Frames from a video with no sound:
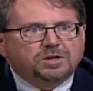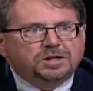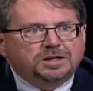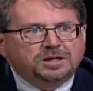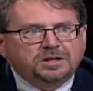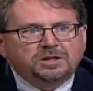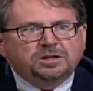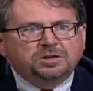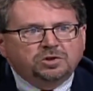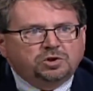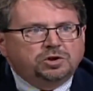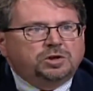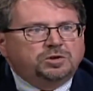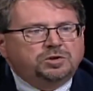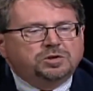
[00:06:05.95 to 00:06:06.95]
in
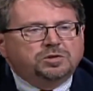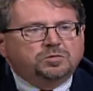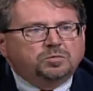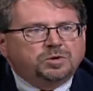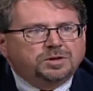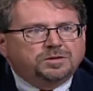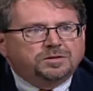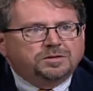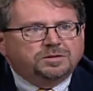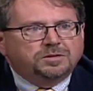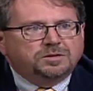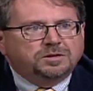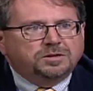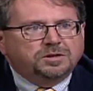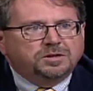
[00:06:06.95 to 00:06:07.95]
conjunction with
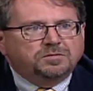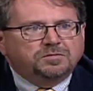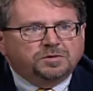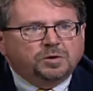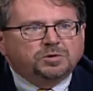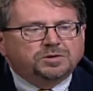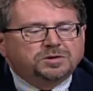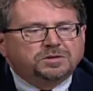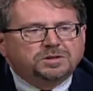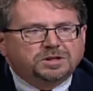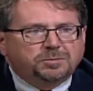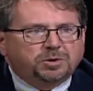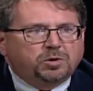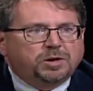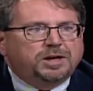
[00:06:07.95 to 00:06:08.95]
the votes of the
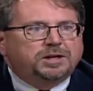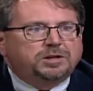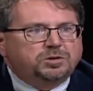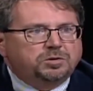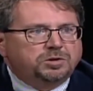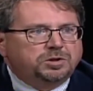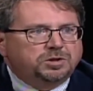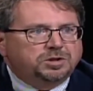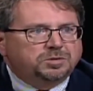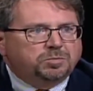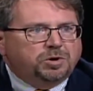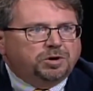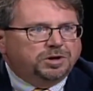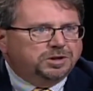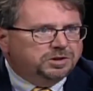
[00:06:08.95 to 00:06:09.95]
Democratic Unionist Party,